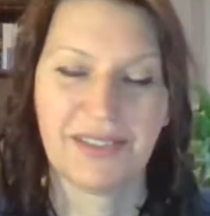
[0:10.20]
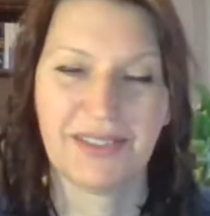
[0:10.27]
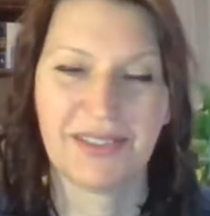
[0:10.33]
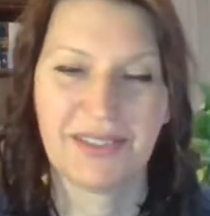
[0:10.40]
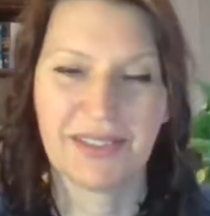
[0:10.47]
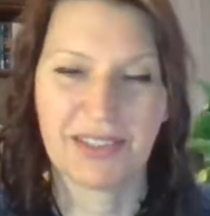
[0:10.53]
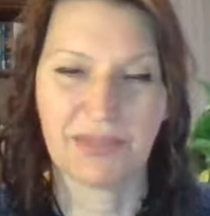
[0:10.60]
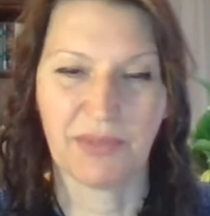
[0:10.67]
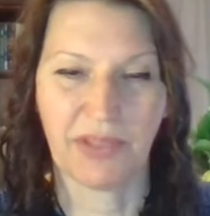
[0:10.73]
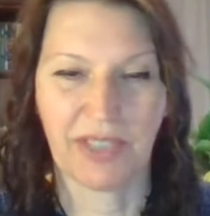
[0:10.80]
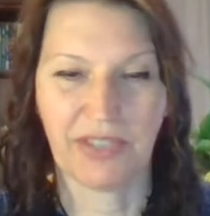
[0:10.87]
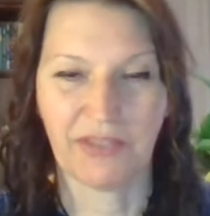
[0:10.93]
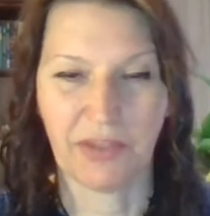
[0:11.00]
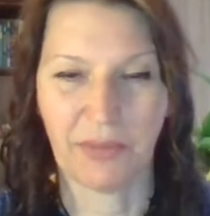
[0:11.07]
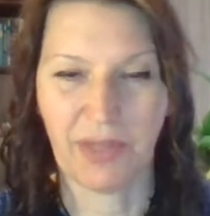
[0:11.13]
good morning
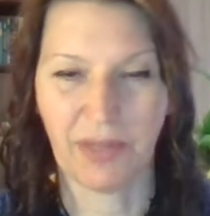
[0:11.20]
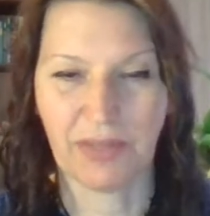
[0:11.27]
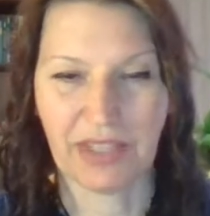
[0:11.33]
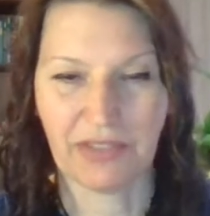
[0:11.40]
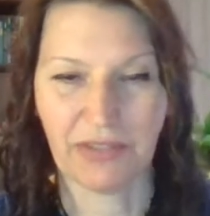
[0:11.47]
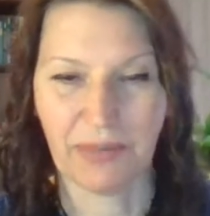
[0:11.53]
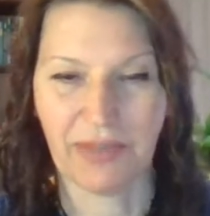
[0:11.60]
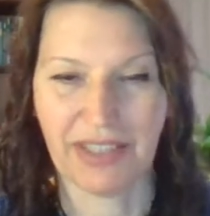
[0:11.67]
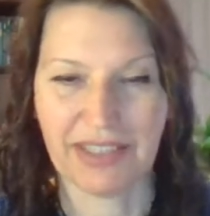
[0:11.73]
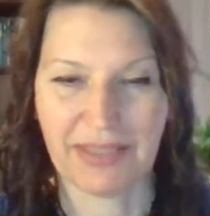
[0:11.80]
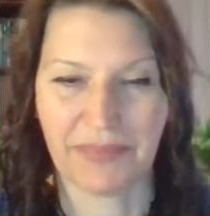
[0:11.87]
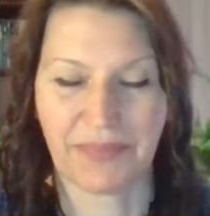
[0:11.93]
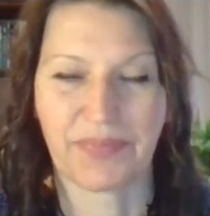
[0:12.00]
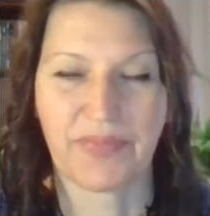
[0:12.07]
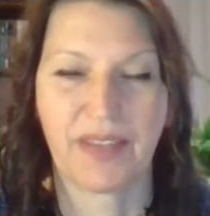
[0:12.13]
from Melbourne, everybody.
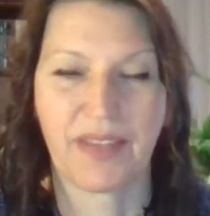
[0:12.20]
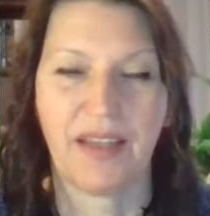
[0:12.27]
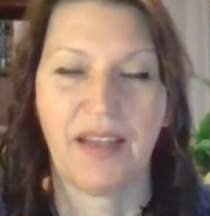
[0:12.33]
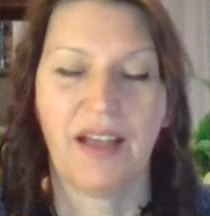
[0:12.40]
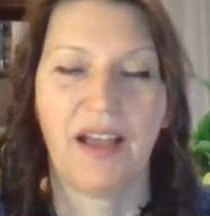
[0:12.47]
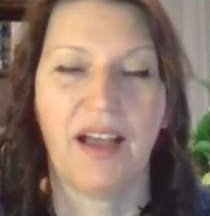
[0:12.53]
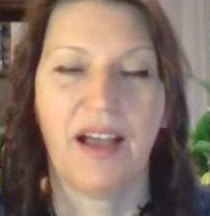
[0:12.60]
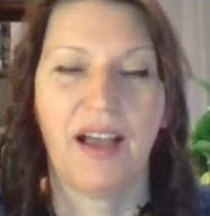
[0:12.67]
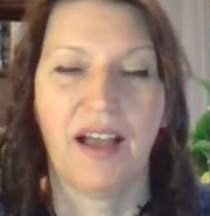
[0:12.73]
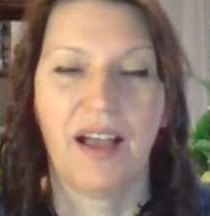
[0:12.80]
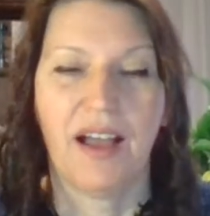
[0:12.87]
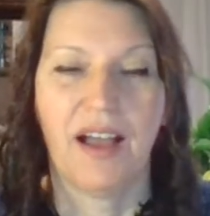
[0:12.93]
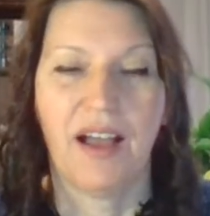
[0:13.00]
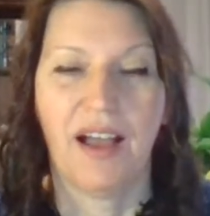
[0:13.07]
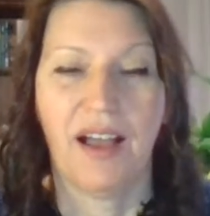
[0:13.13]

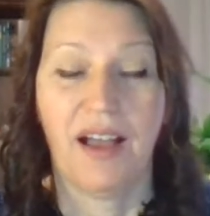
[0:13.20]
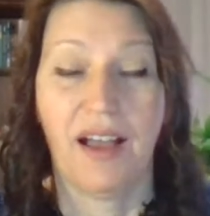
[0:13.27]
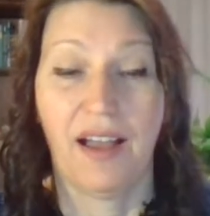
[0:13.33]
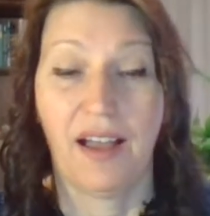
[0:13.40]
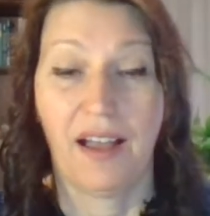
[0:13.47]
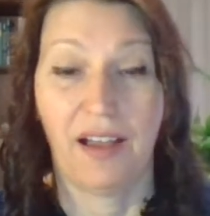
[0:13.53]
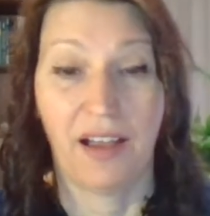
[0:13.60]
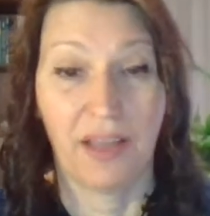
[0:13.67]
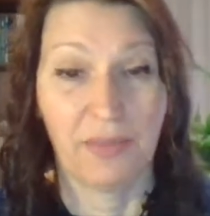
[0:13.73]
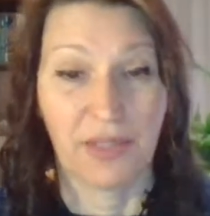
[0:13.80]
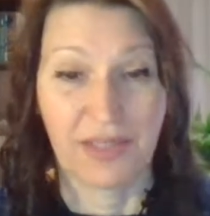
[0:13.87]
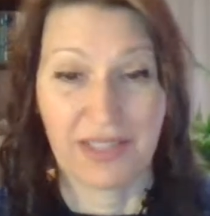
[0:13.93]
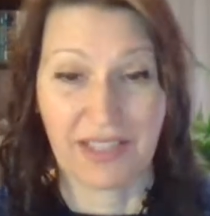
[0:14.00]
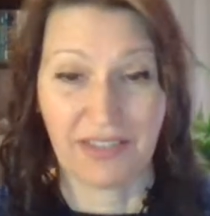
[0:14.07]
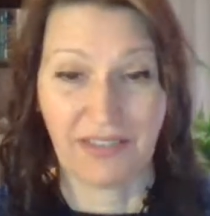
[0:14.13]
I'm
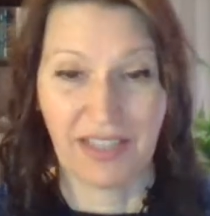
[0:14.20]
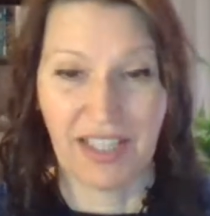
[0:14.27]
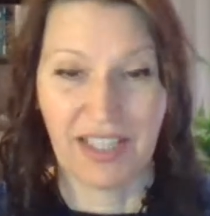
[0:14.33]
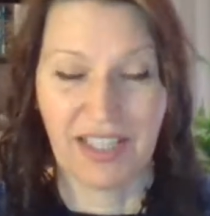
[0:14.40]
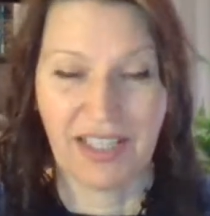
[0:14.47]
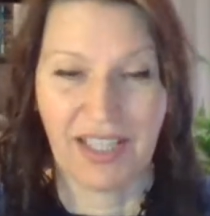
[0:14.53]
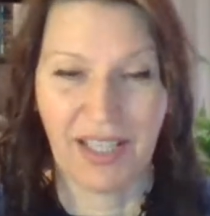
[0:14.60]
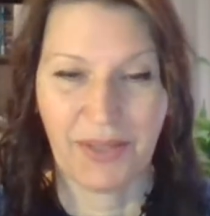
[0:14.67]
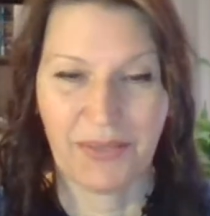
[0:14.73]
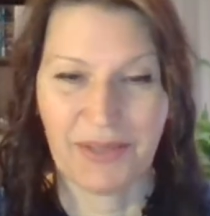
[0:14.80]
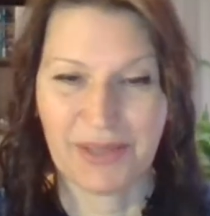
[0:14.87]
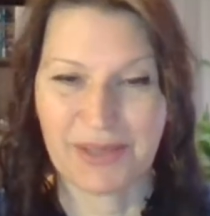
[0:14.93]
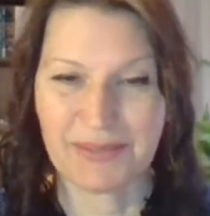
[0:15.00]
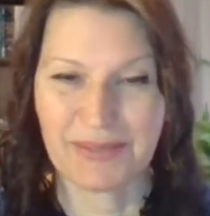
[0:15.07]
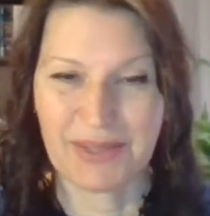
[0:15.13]
Ursula Fay, and
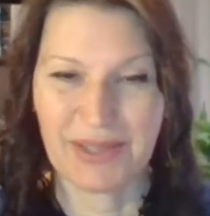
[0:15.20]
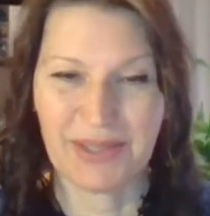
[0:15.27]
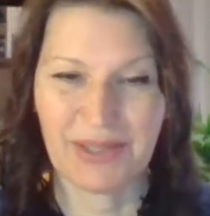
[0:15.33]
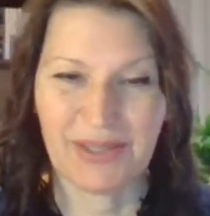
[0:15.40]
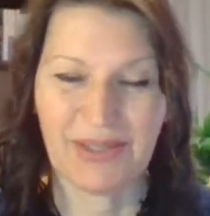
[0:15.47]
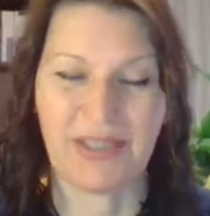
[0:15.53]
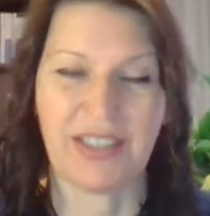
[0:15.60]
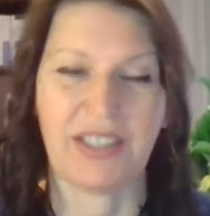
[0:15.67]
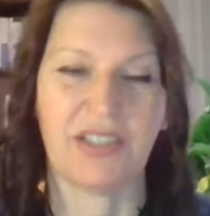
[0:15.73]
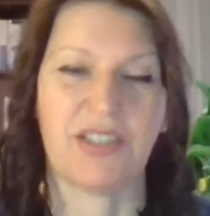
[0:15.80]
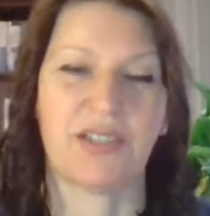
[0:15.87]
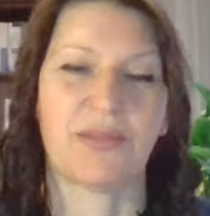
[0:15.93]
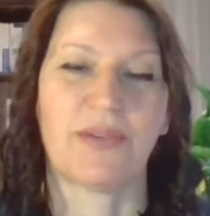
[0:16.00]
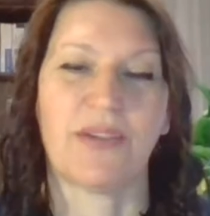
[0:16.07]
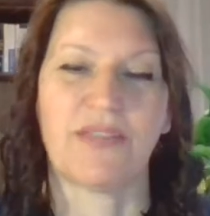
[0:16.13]
welcome to the Earth
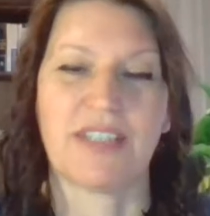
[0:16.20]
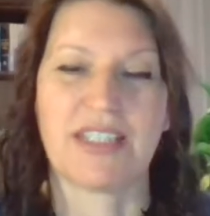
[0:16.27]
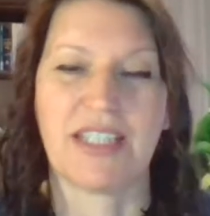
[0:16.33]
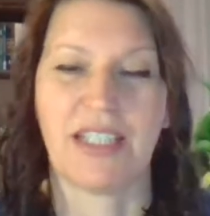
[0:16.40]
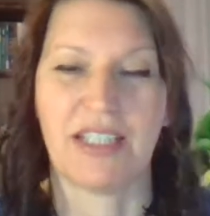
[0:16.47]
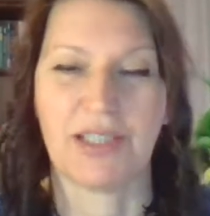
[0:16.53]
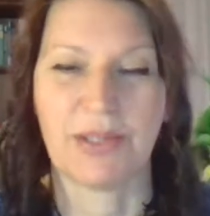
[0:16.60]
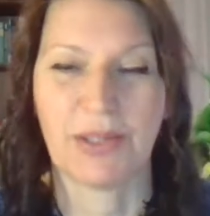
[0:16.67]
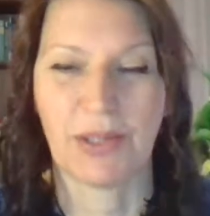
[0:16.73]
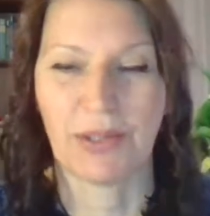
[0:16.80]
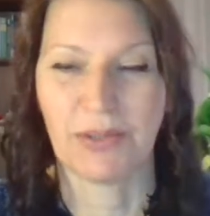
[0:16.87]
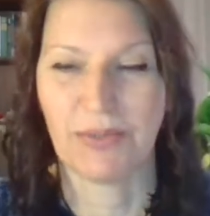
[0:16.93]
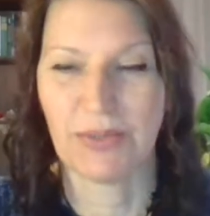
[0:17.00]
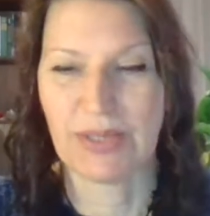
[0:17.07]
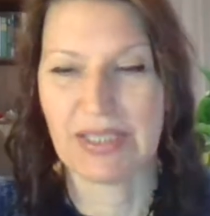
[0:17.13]
Reverence Healing Circle
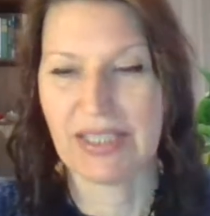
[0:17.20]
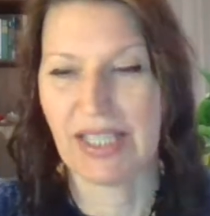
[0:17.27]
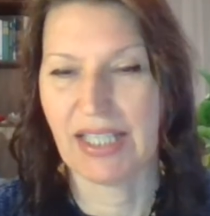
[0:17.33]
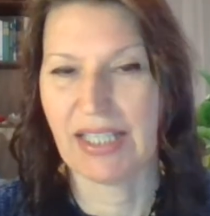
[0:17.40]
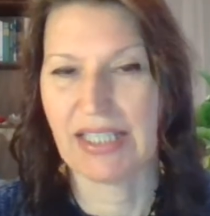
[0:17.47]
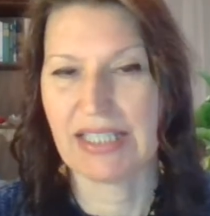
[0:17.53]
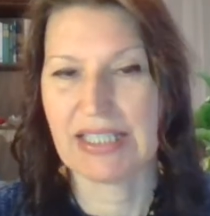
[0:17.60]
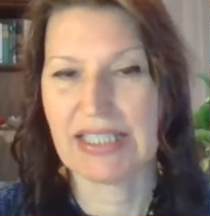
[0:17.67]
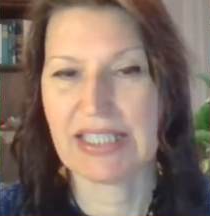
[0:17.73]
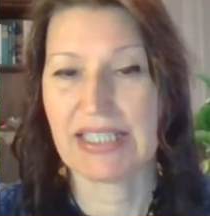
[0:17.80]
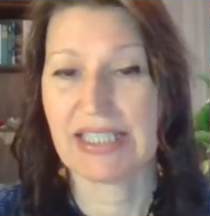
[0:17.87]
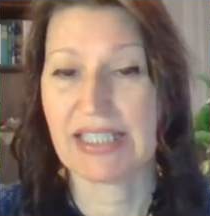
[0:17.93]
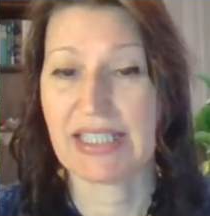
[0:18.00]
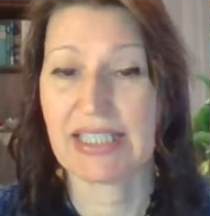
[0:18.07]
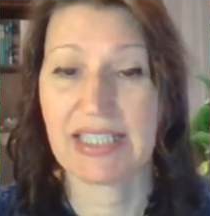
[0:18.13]
for today. It's the
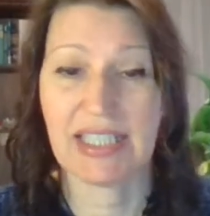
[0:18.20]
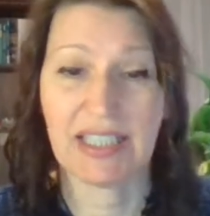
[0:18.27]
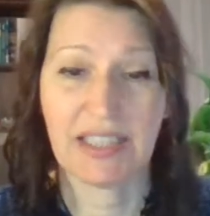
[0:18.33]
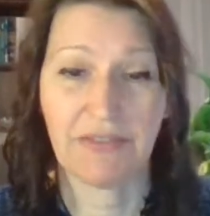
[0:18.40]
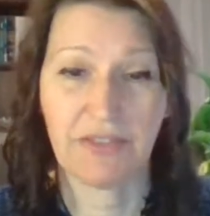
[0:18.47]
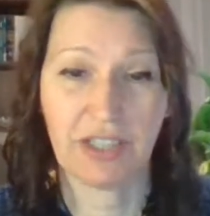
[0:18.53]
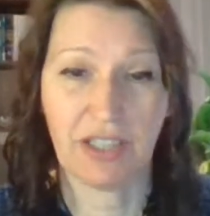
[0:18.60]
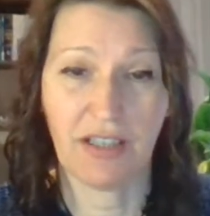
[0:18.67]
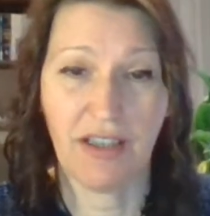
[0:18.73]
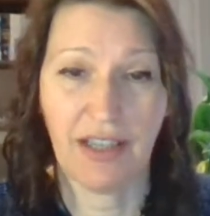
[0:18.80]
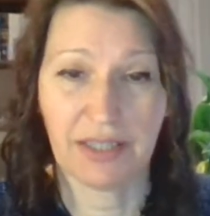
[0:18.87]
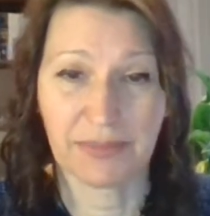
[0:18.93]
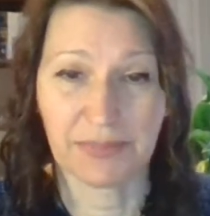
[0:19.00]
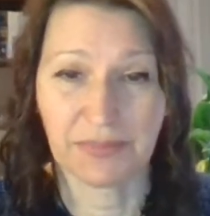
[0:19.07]
16th of July,